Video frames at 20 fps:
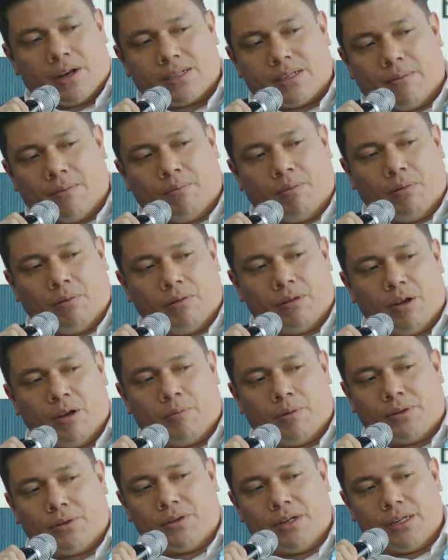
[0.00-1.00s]
example, the
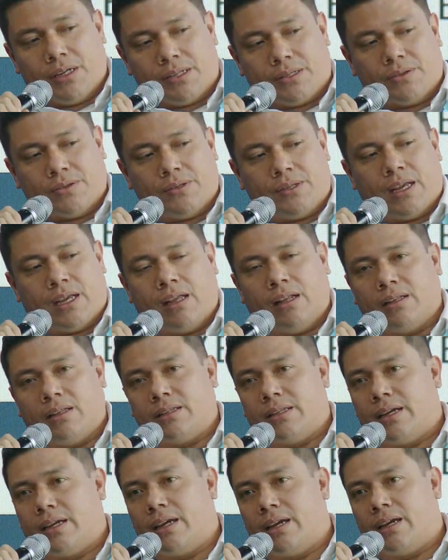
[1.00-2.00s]
opportunities to sell
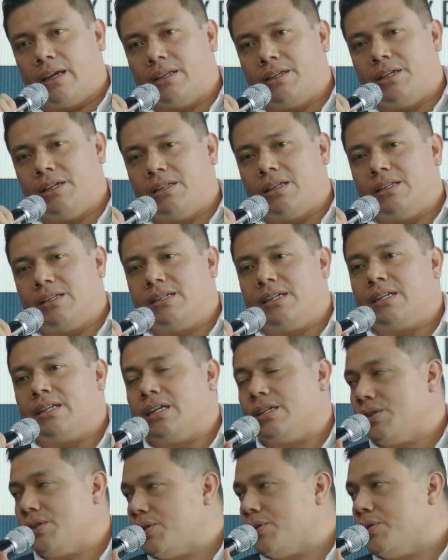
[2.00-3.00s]
the digital
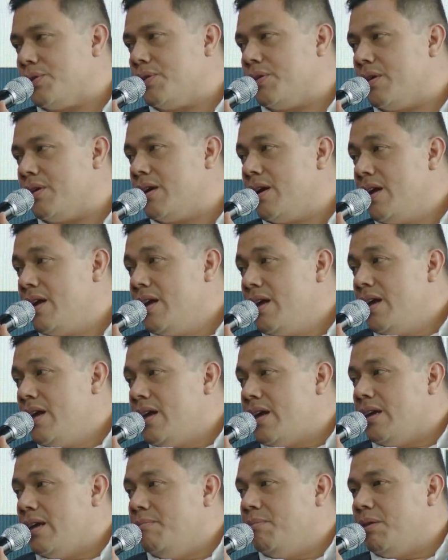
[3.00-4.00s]
signature
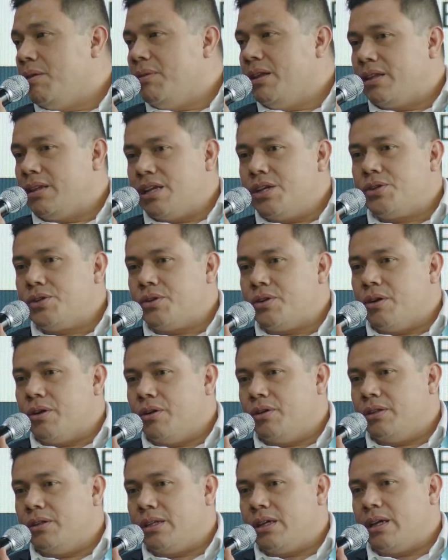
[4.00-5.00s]
implementation
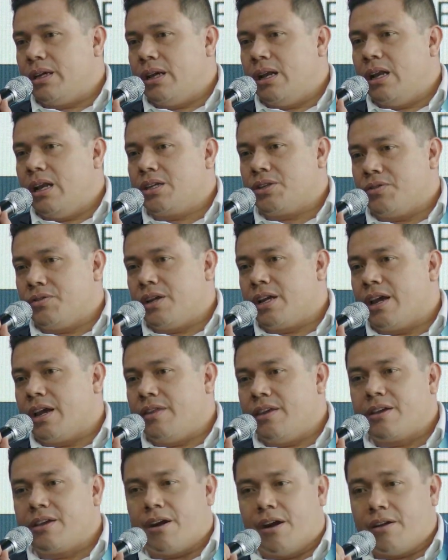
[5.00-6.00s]
on the electronic
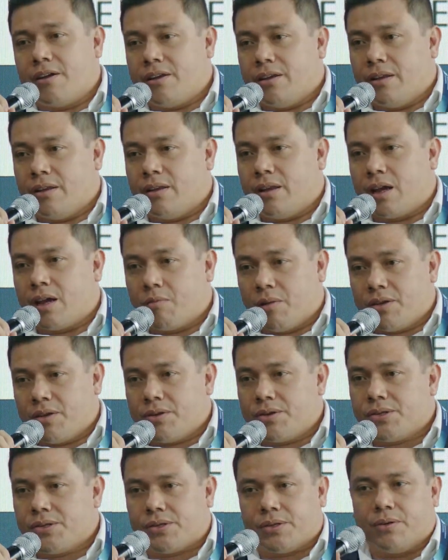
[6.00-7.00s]
ID card in
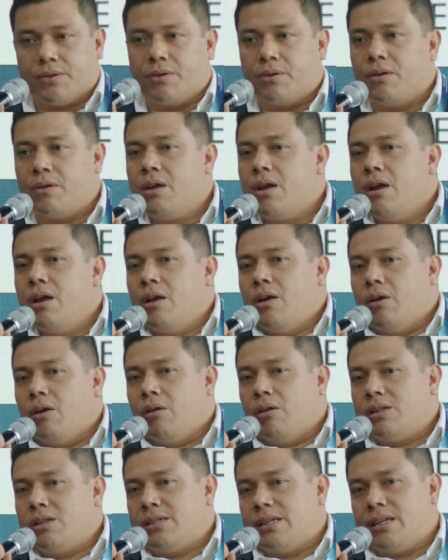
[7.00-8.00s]
Ecuador. So
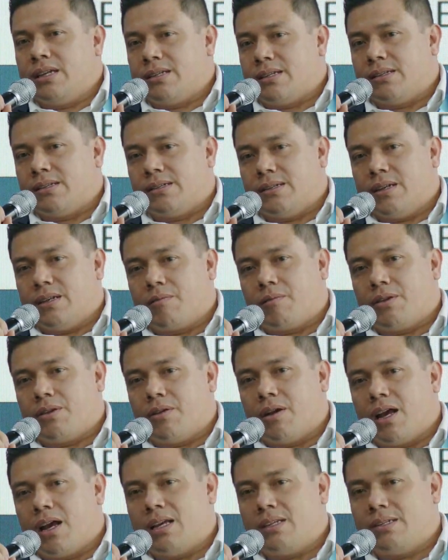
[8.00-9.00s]
all citizens in
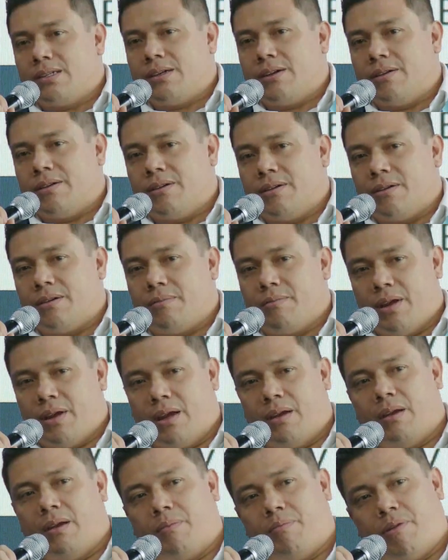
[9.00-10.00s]
Ecuador has their
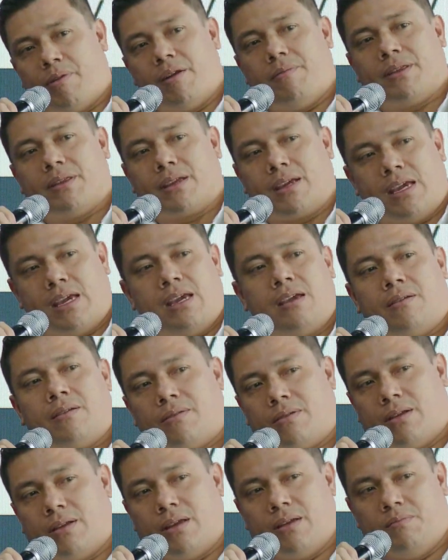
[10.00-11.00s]
private key,
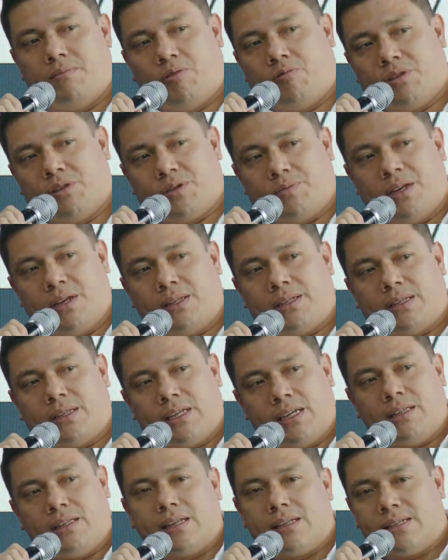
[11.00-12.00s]
which means the
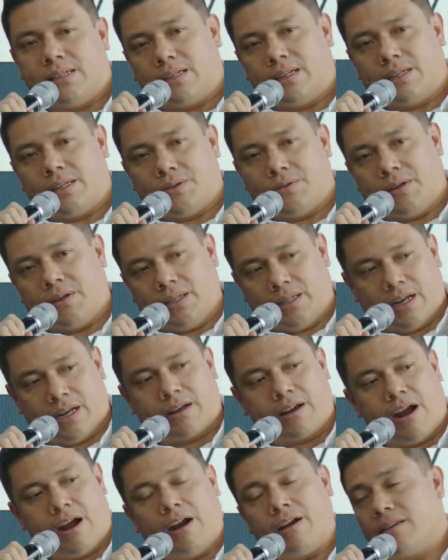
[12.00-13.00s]
digital signature in their
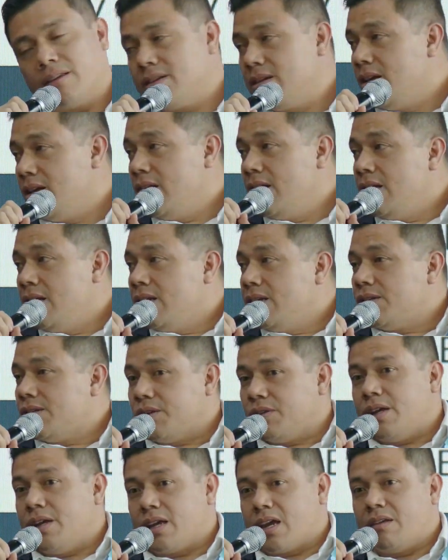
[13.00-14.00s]
card,
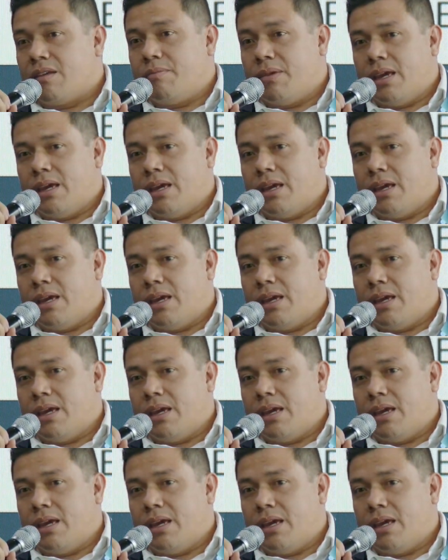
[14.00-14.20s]
so they can